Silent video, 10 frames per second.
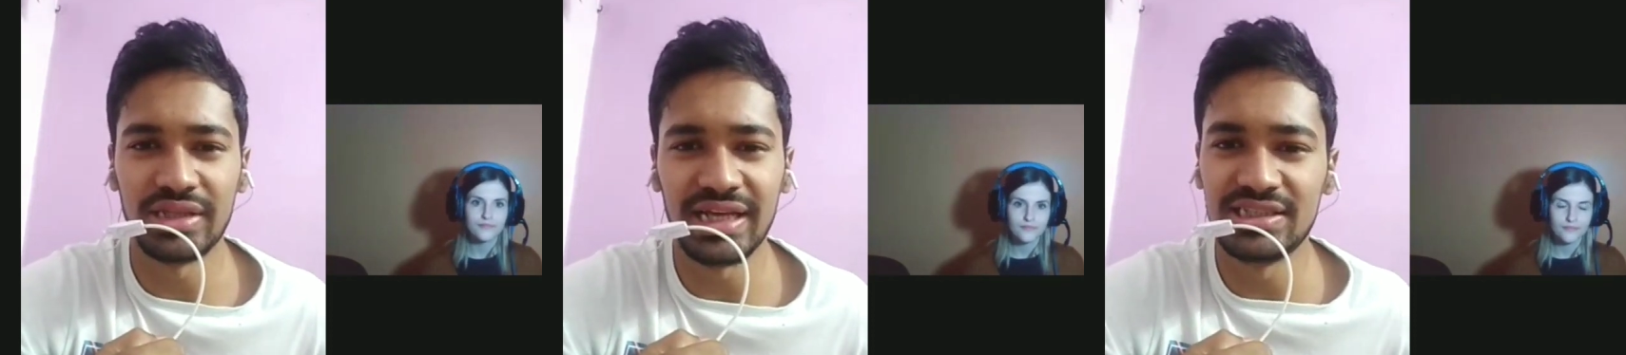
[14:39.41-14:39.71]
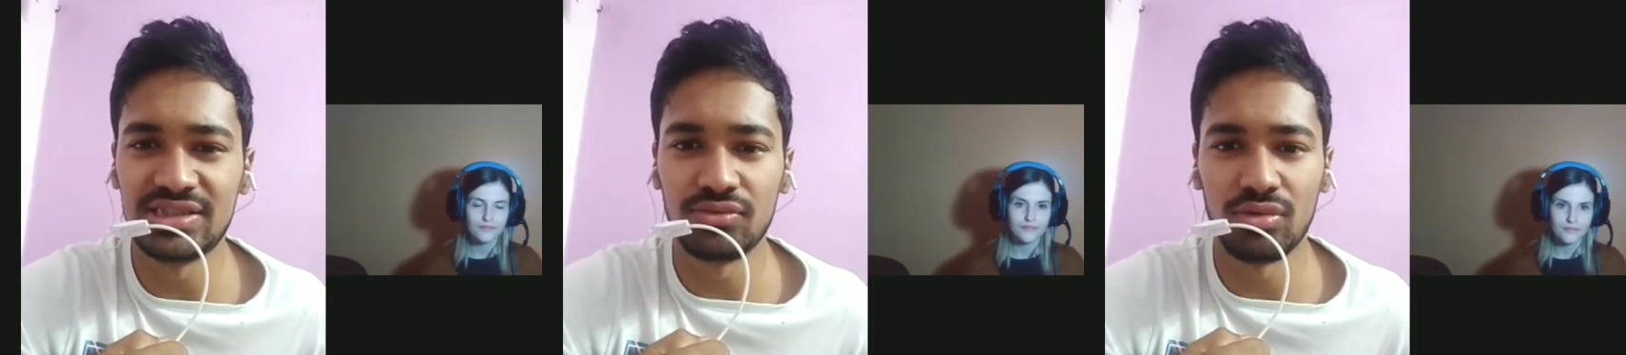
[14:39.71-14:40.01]

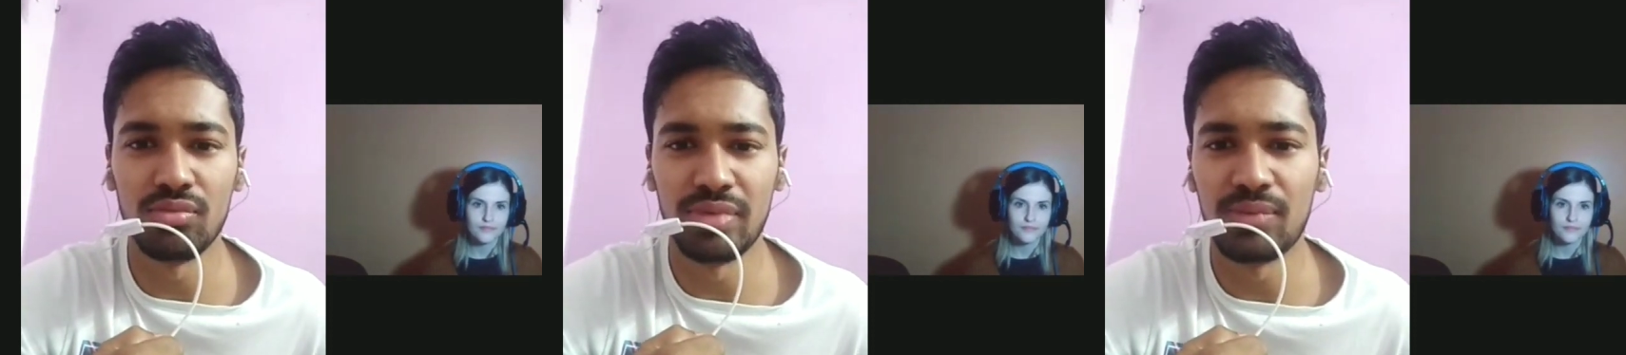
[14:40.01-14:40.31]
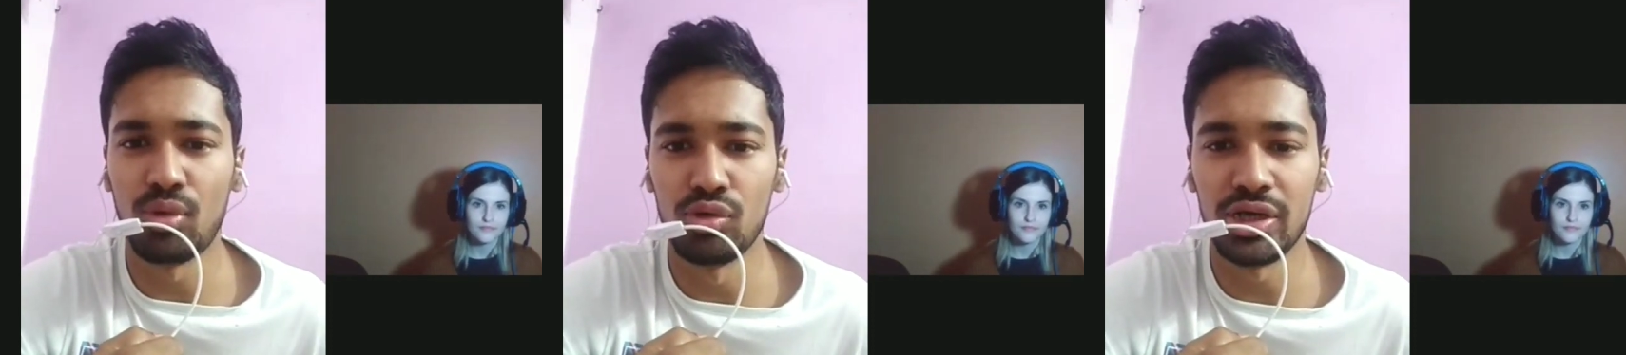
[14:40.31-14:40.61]
Speaker 1: there is
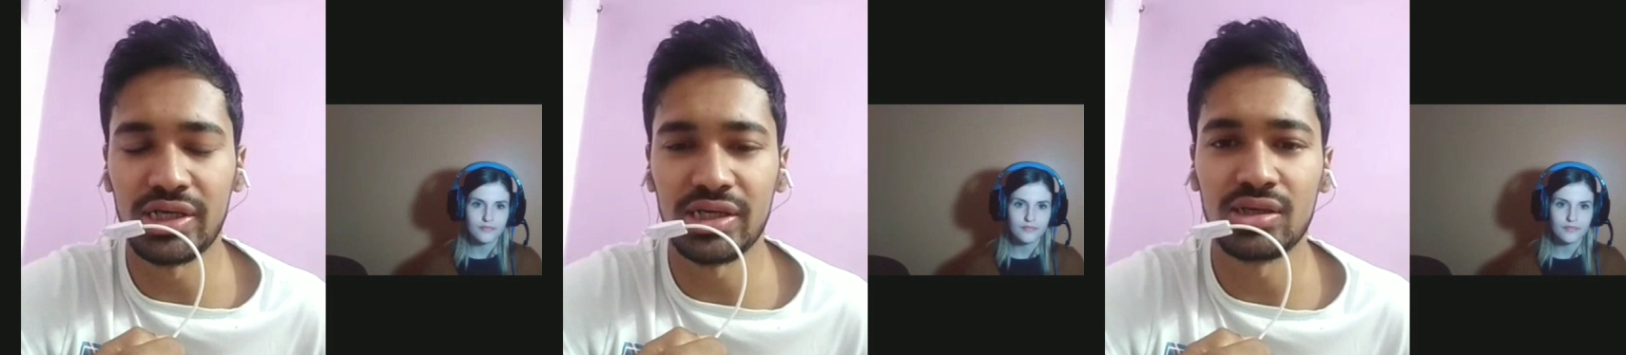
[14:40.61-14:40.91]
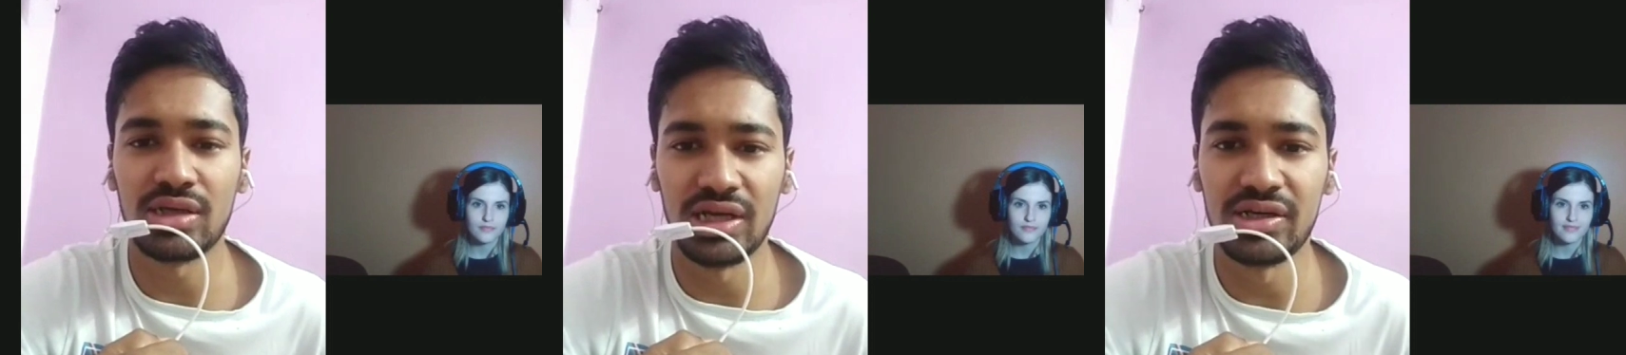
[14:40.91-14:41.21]
big populated
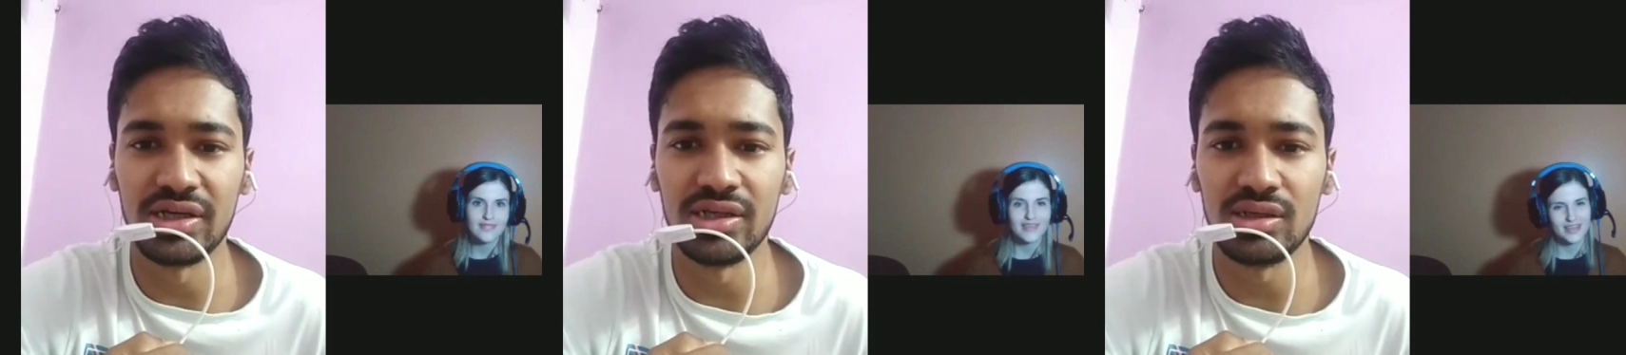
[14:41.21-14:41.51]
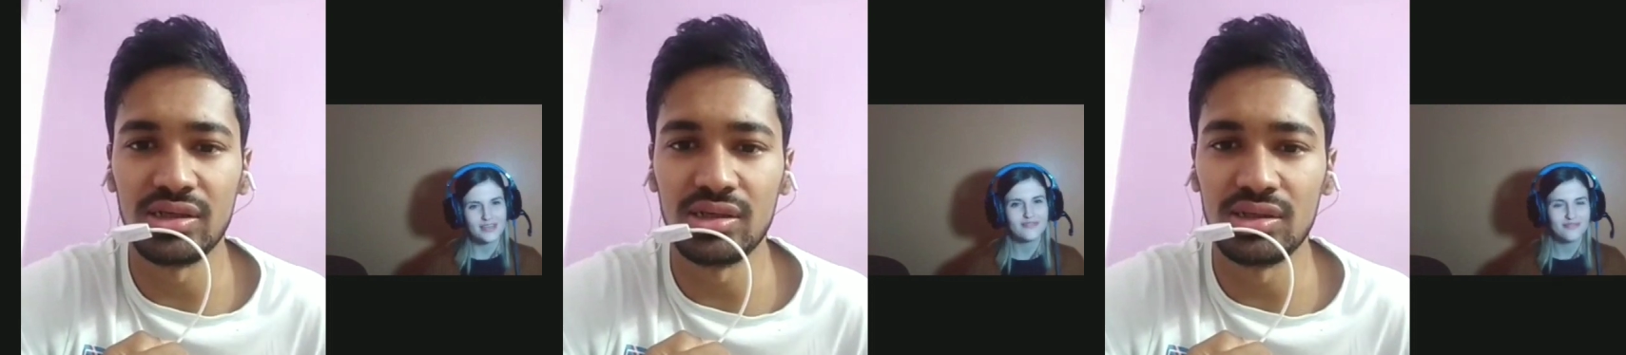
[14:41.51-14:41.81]
country
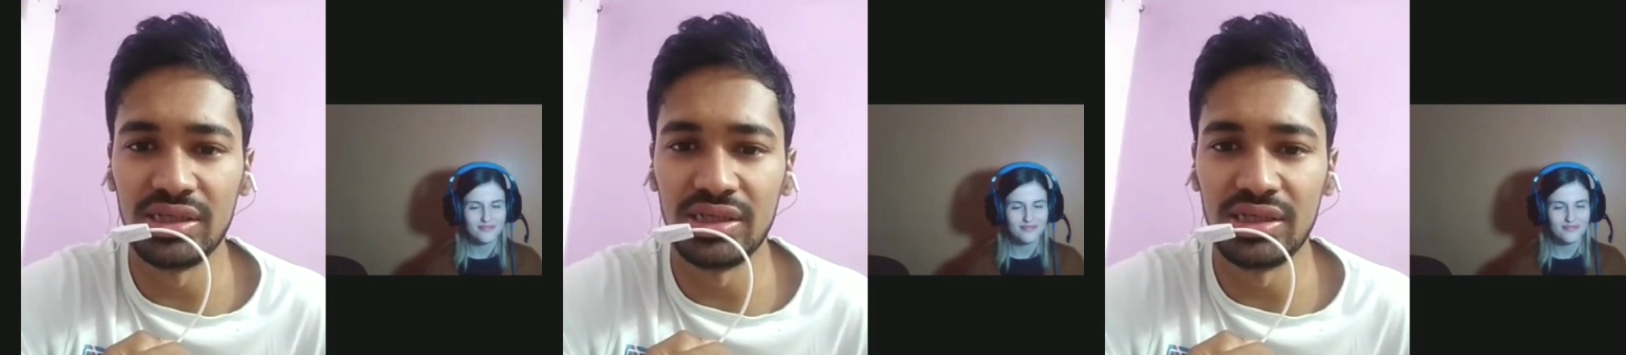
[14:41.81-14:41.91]
yeah.